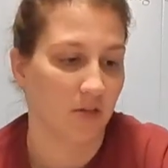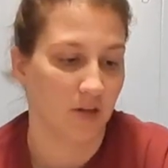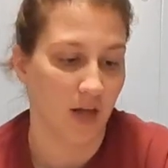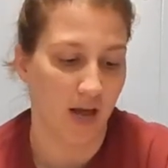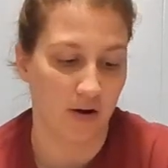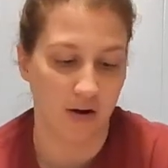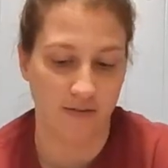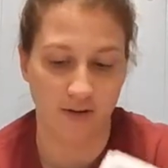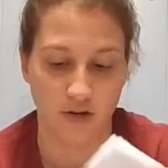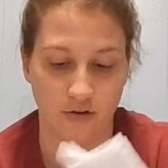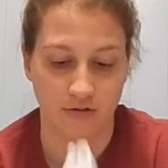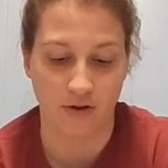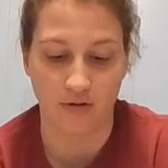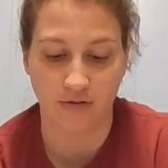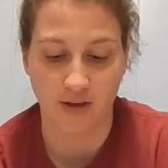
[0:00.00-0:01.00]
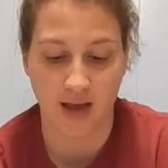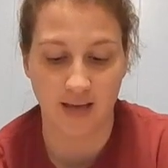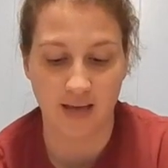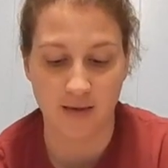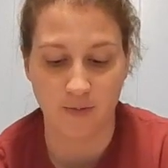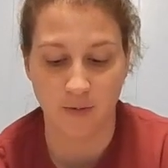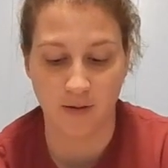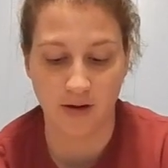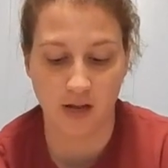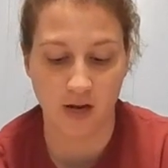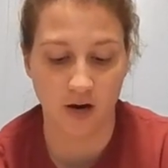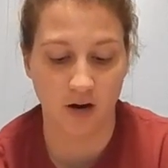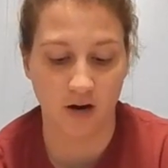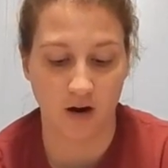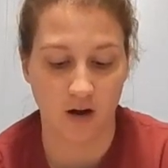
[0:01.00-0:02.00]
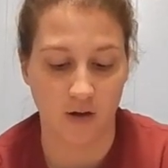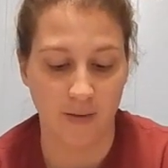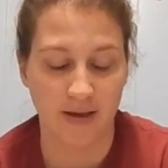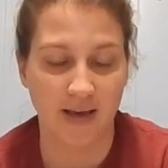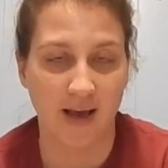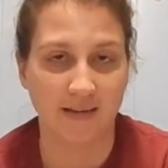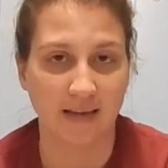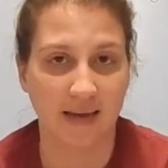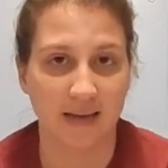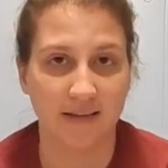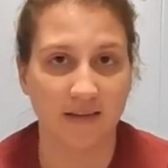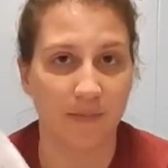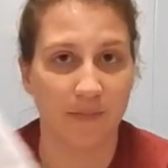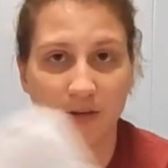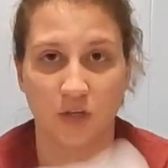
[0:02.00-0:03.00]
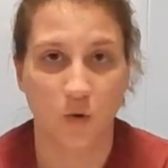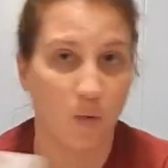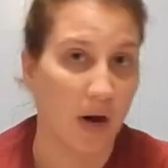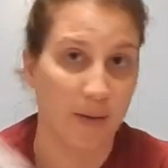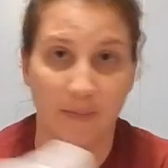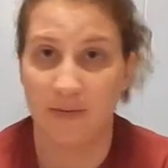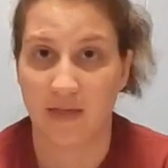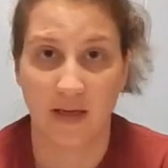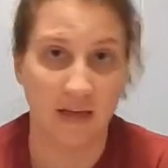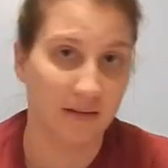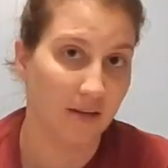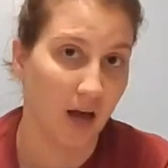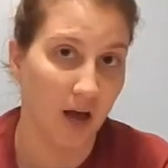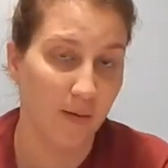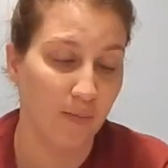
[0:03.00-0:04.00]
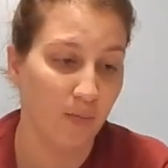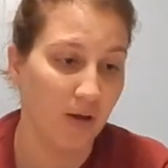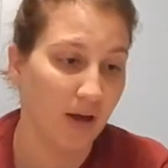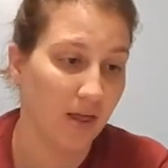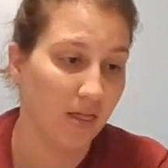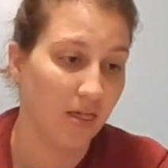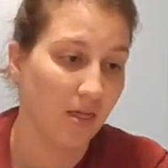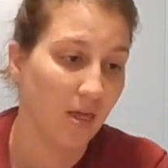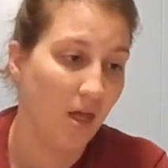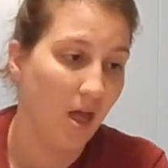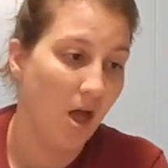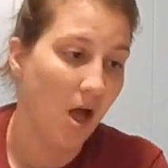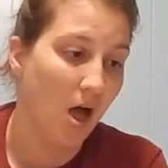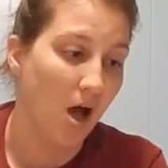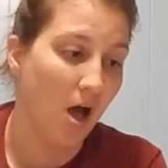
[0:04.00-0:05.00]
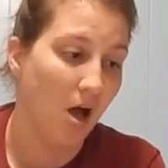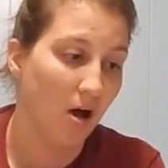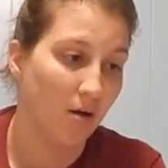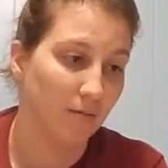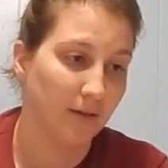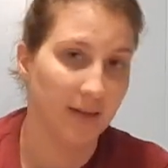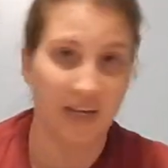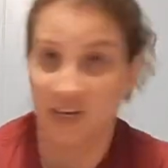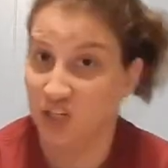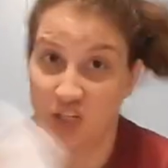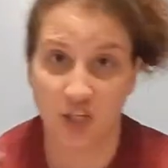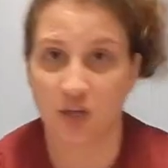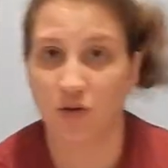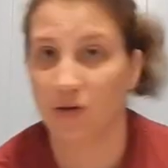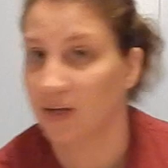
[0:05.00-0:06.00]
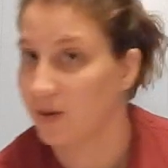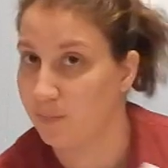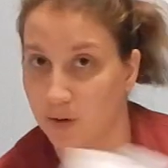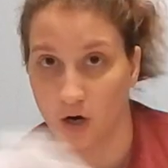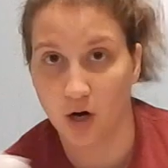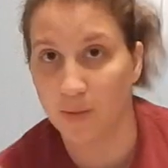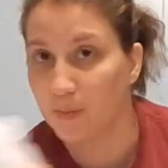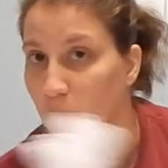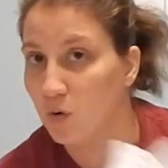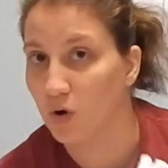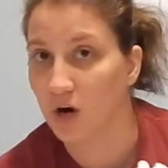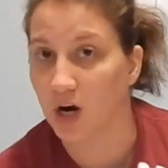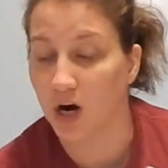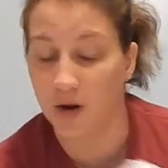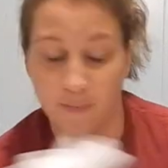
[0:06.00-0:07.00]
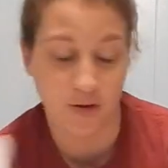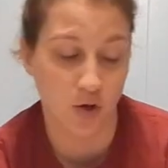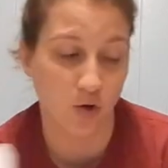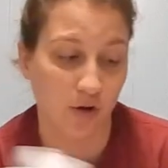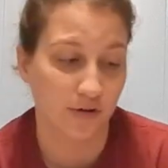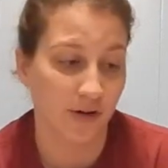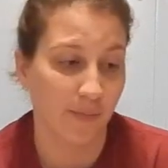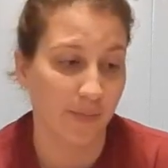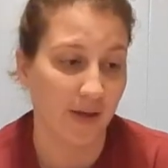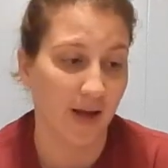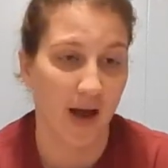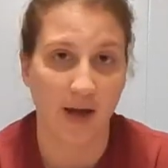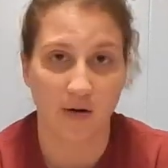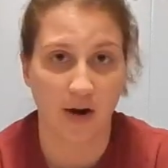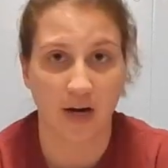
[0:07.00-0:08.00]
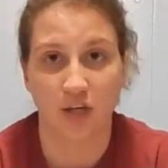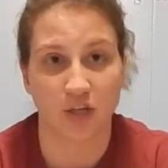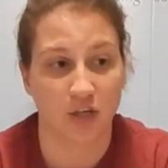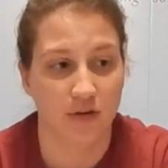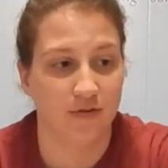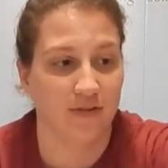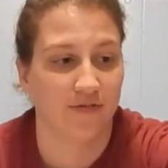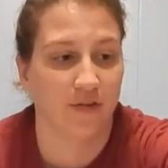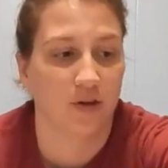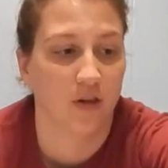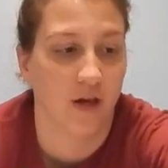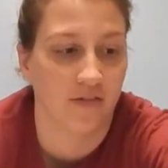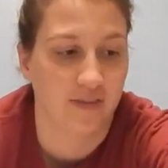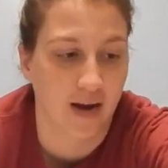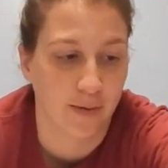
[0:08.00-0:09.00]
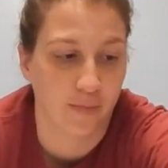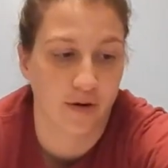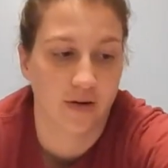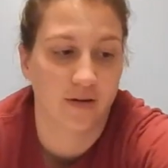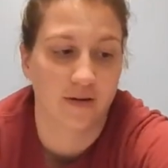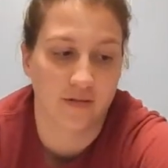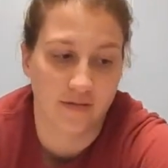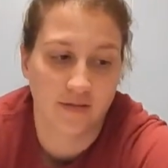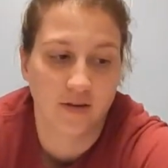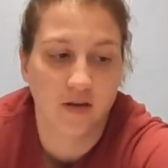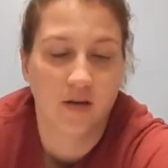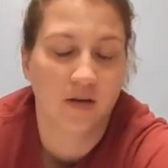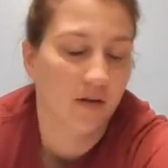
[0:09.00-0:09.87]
I don't even use those. I keep them in here in case I need something to wipe things up with, like in general, like a burp or a puke or something. I don't actually use them for cloth diapering because,